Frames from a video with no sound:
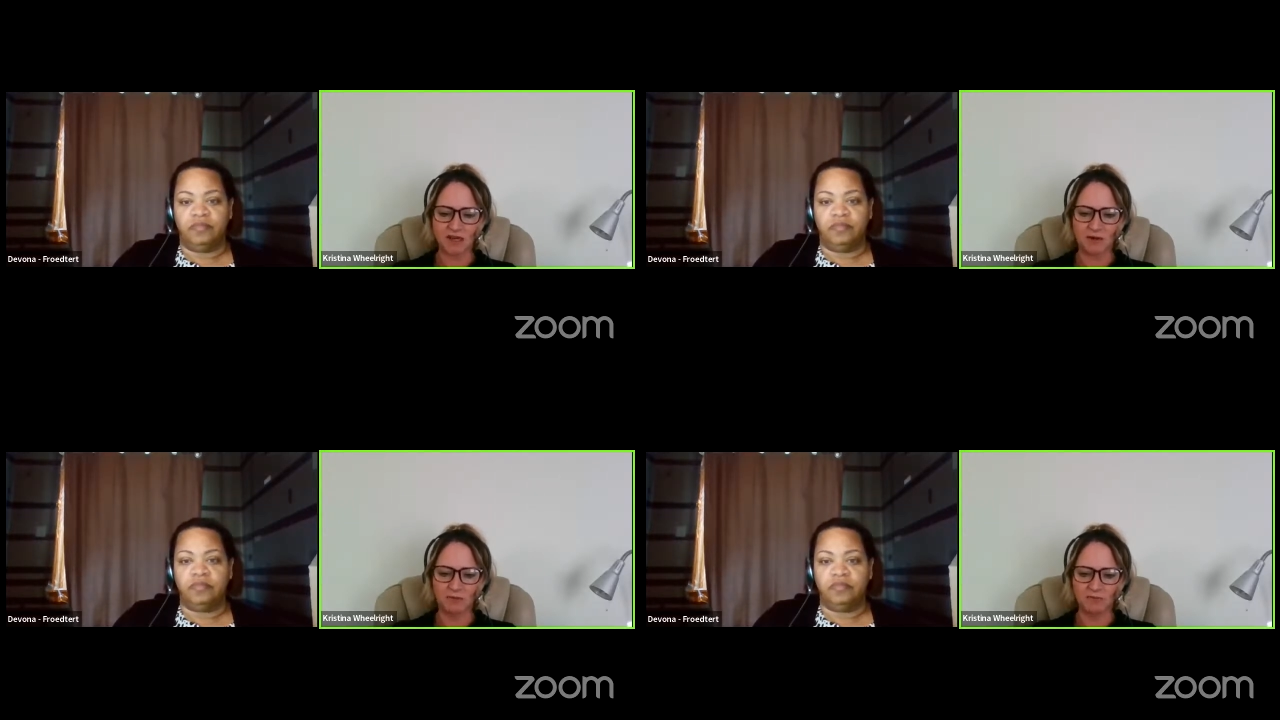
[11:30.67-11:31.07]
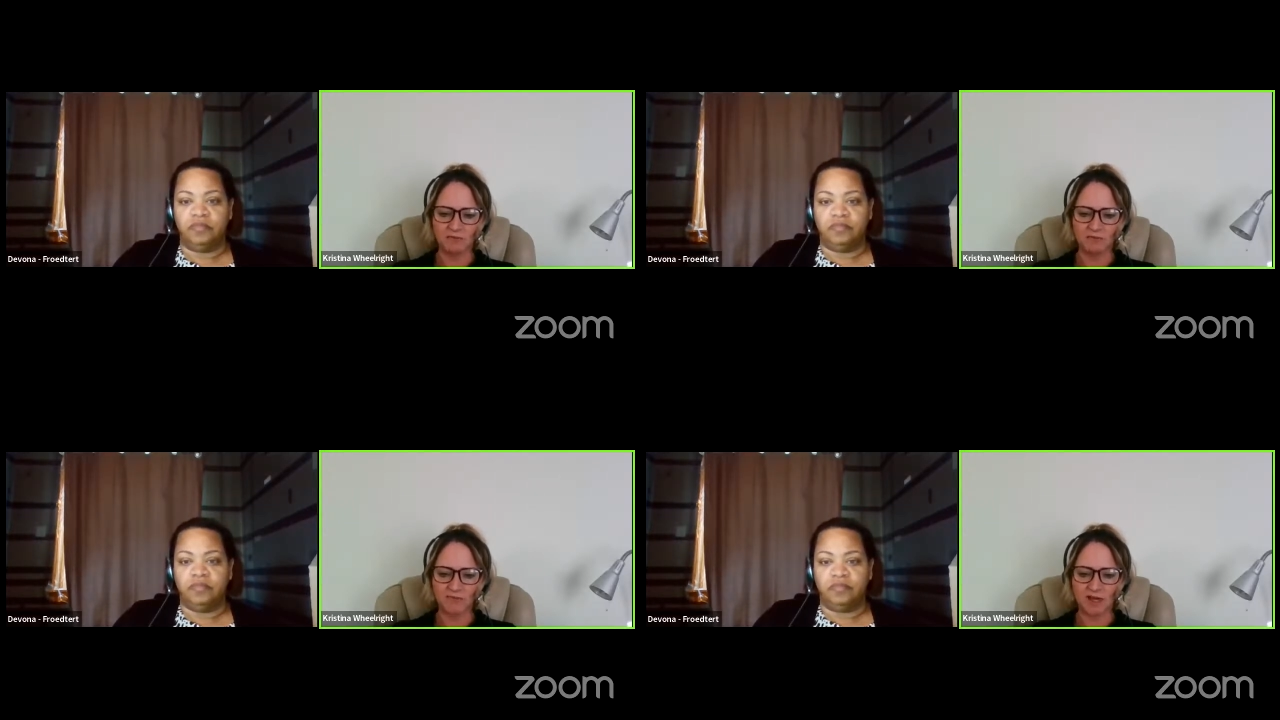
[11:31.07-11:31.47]
Speaker 1: um
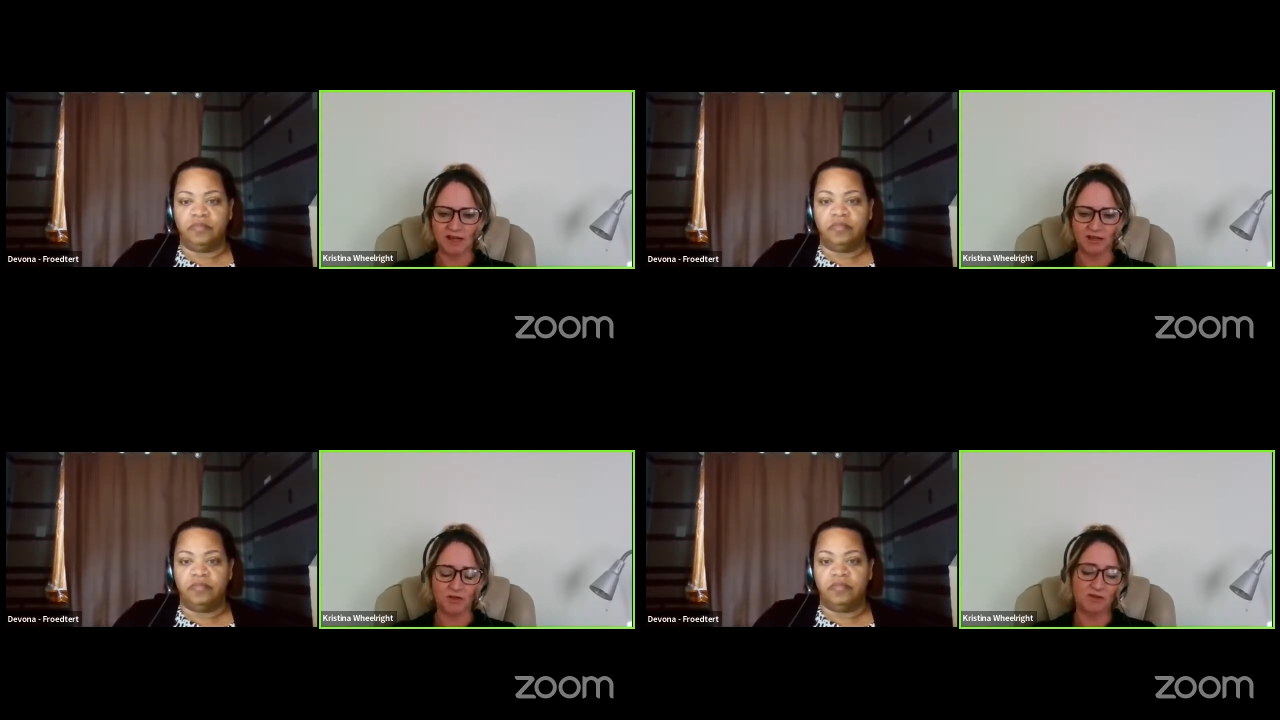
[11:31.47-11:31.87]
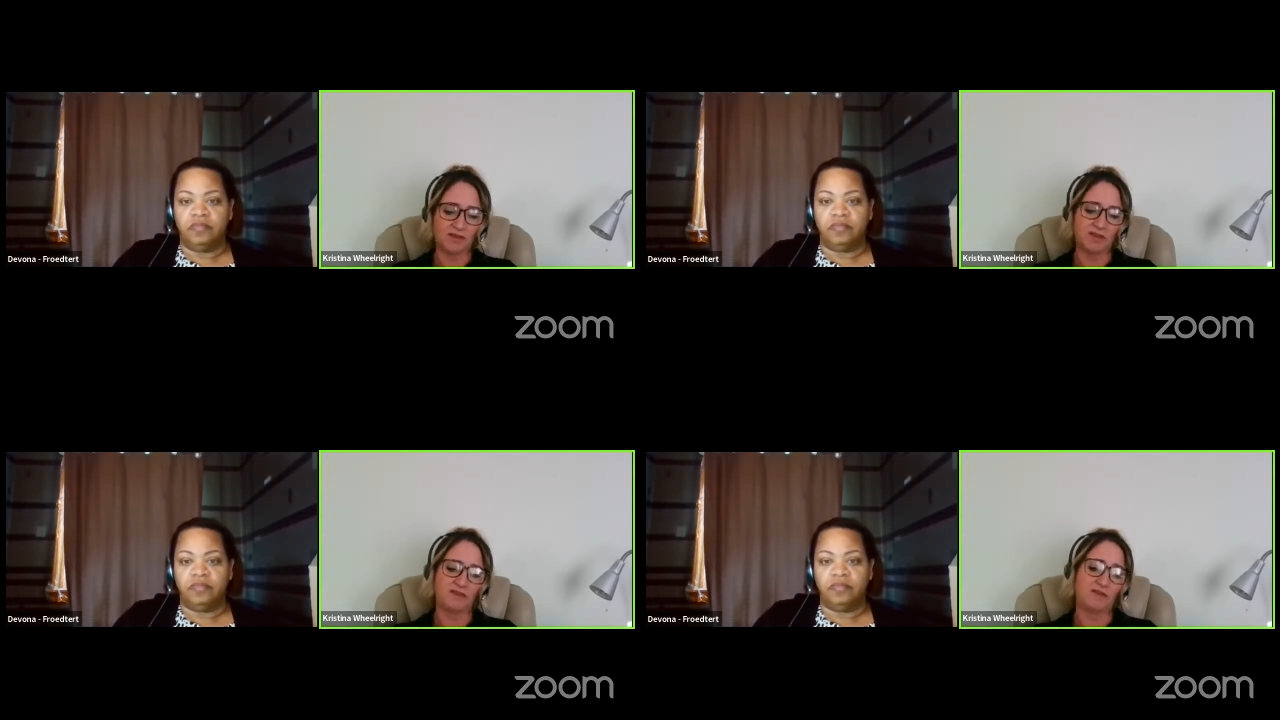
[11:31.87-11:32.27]
I, you,
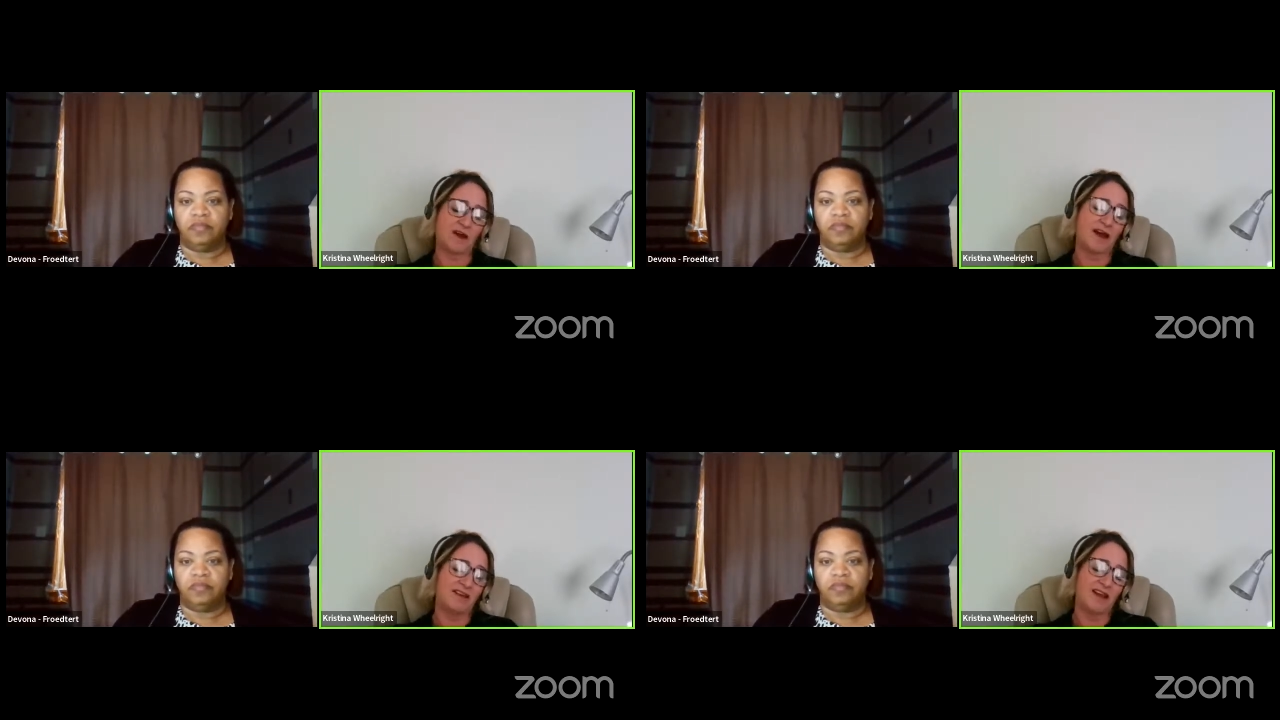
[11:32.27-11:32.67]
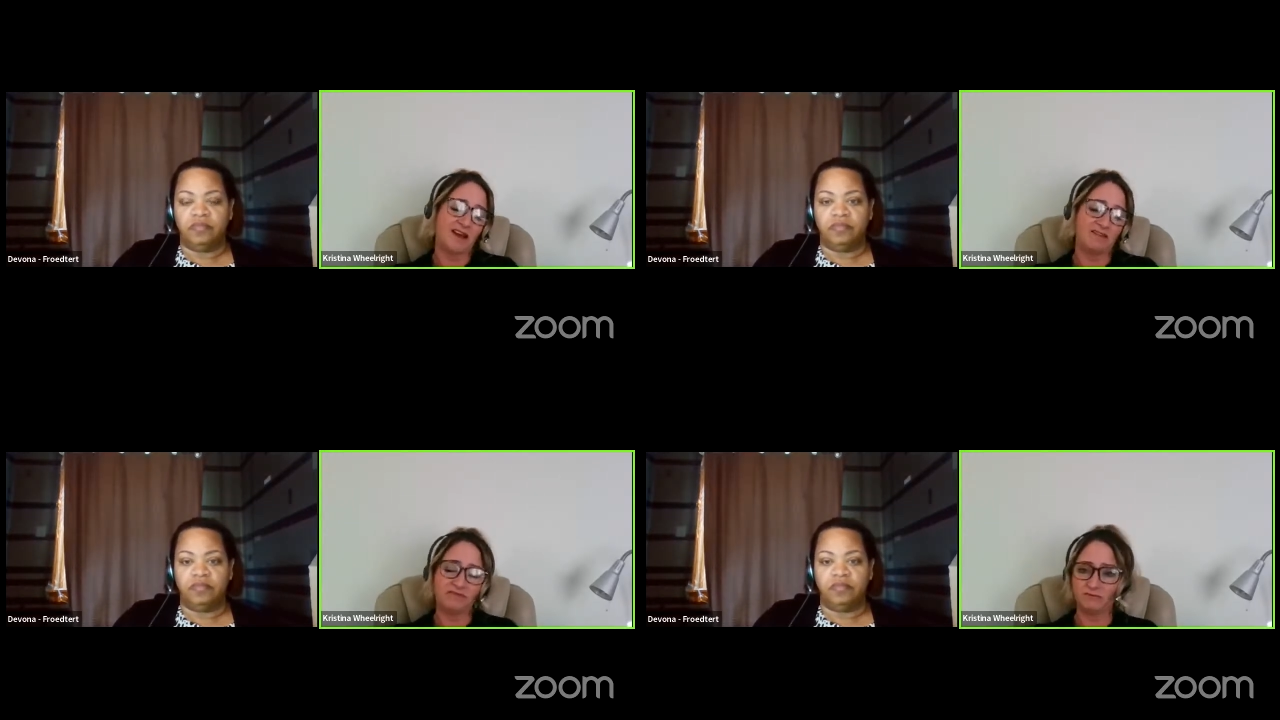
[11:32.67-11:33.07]
I
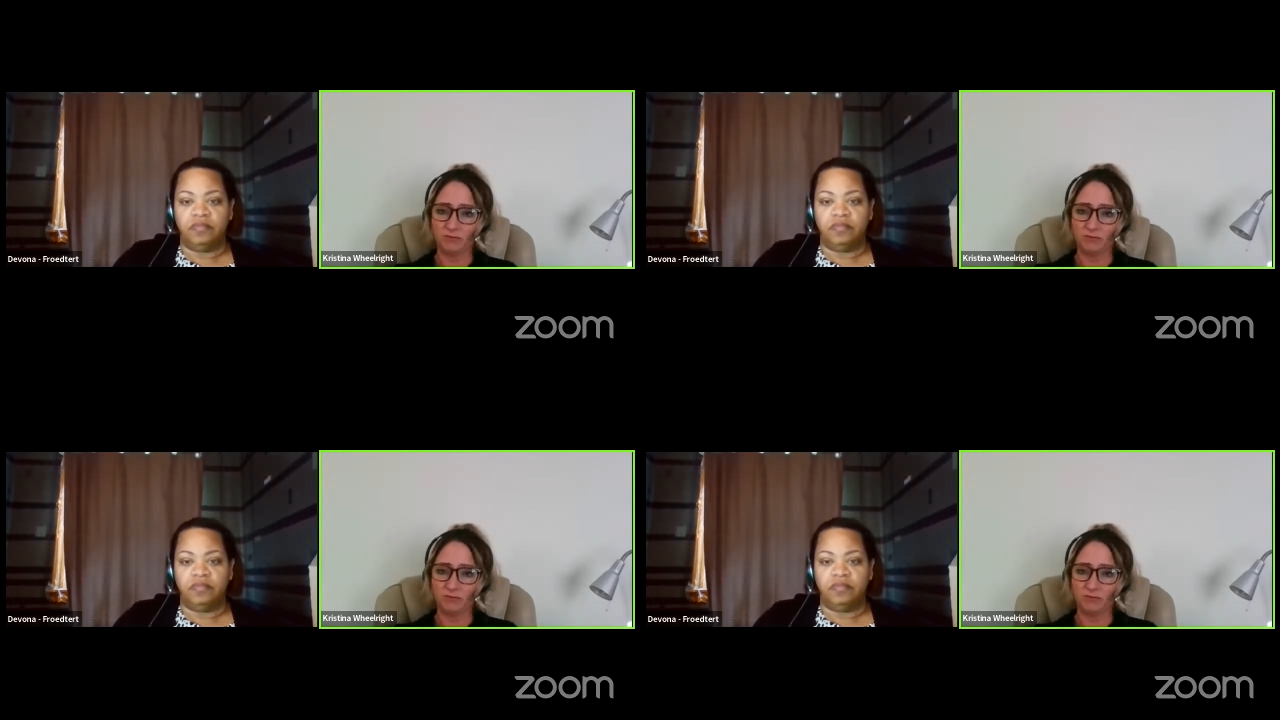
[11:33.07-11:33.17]
have